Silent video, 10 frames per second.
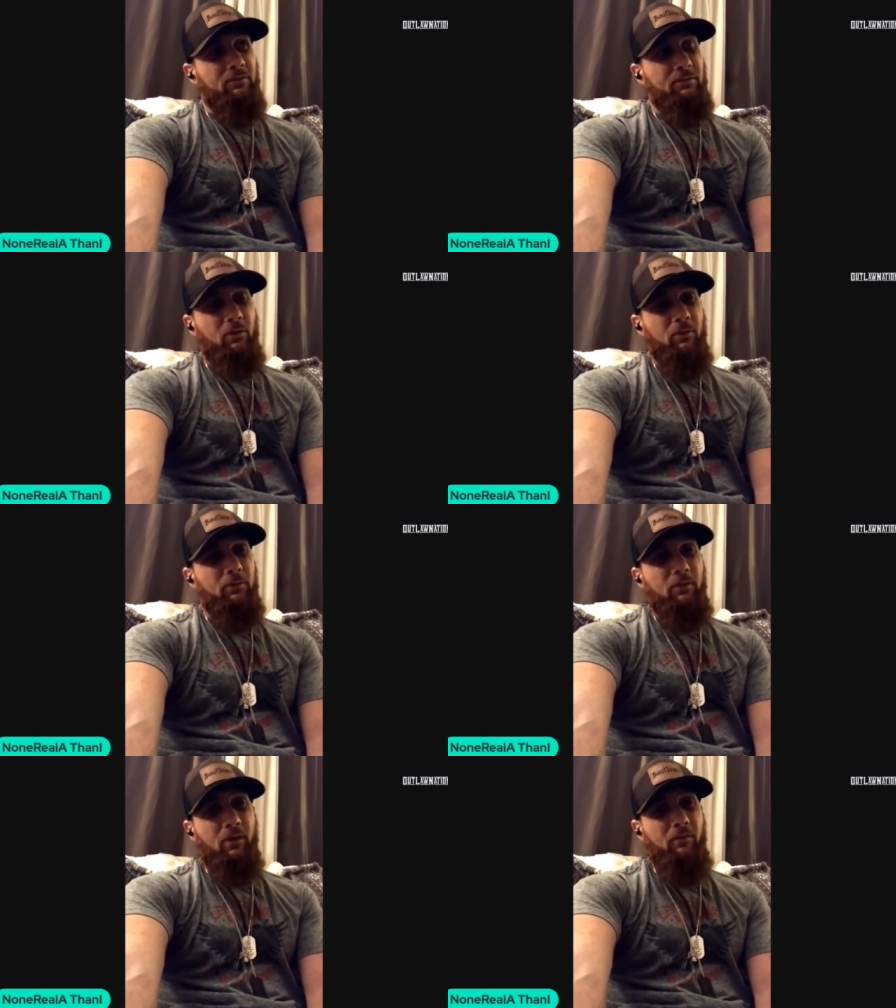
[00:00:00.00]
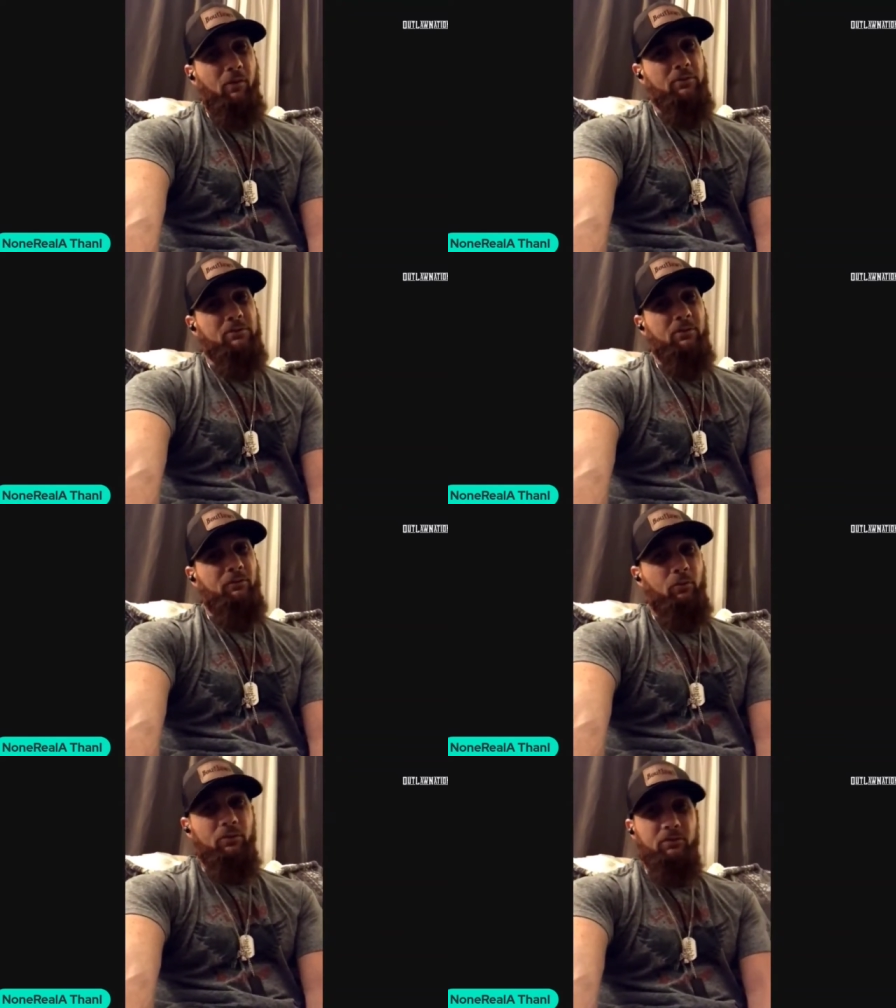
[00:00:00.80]
told him, you know, I've always looked
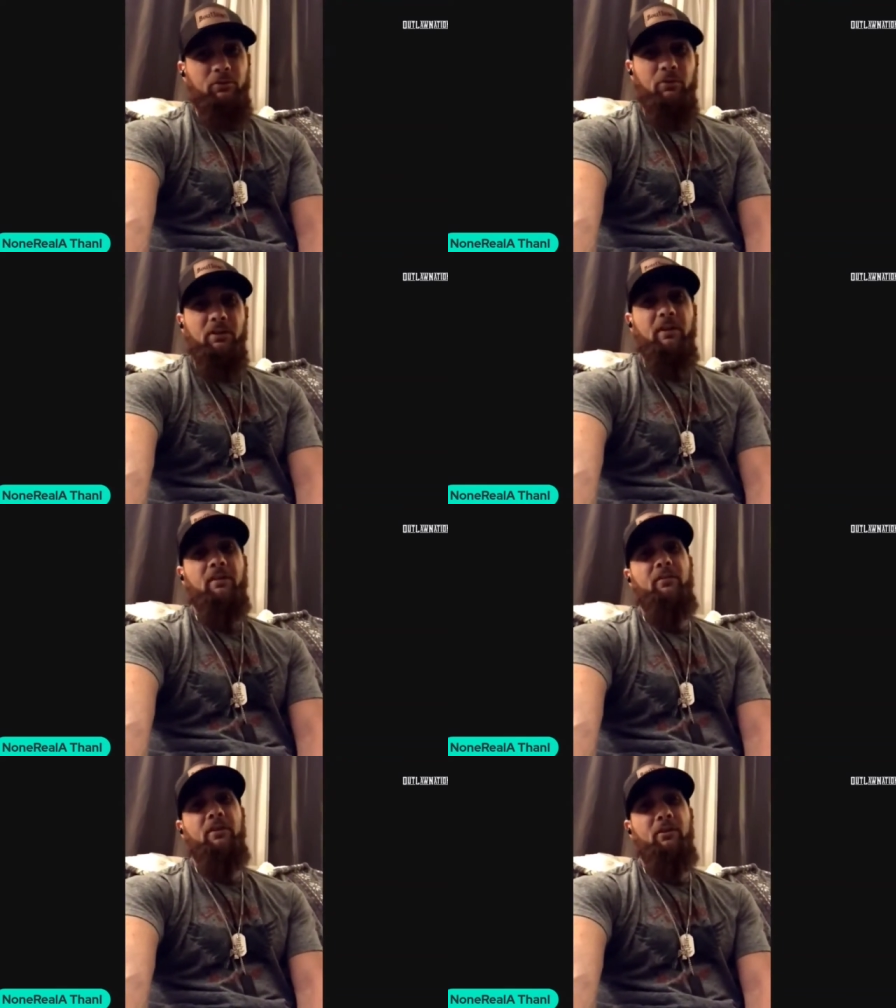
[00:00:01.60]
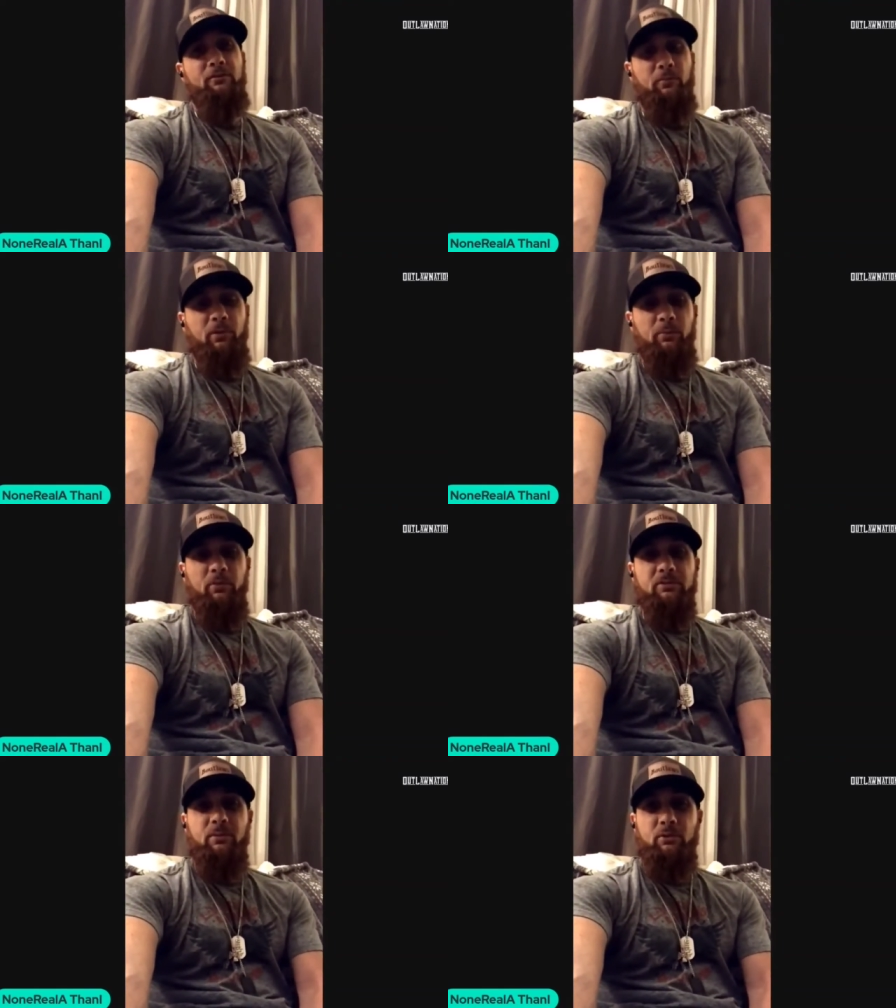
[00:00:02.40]
forward to doing lyric videos for people
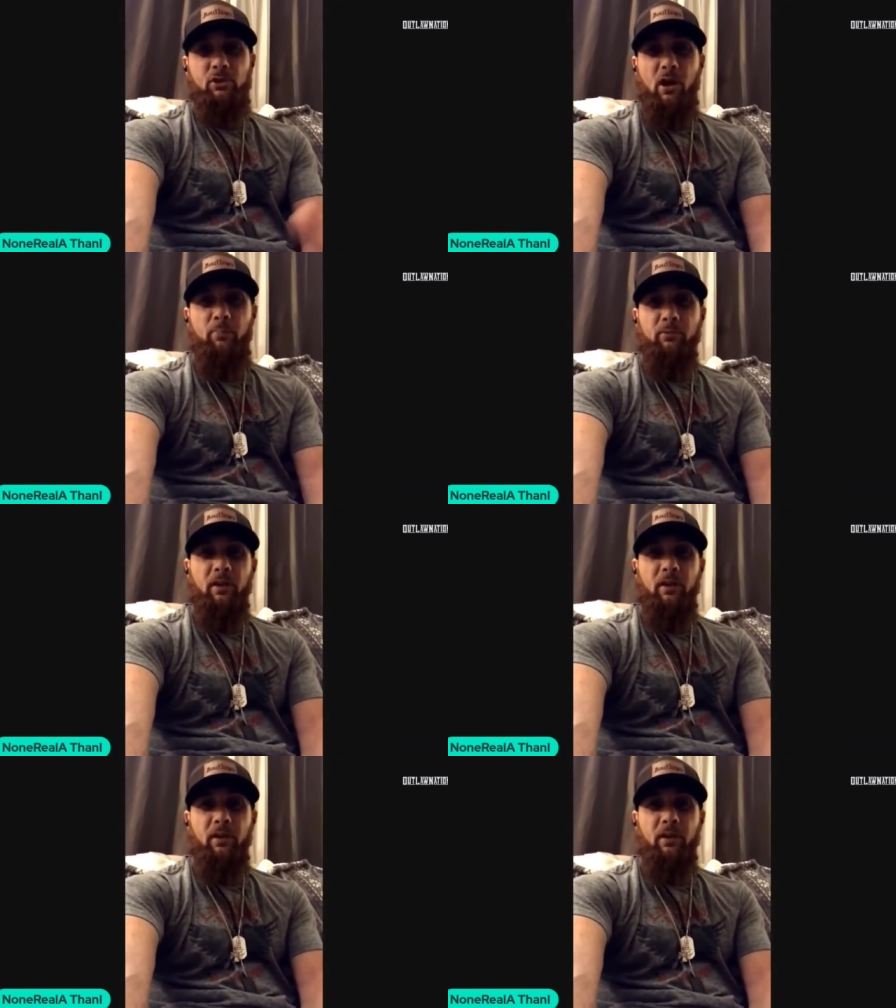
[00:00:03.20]
because I'm a chopper.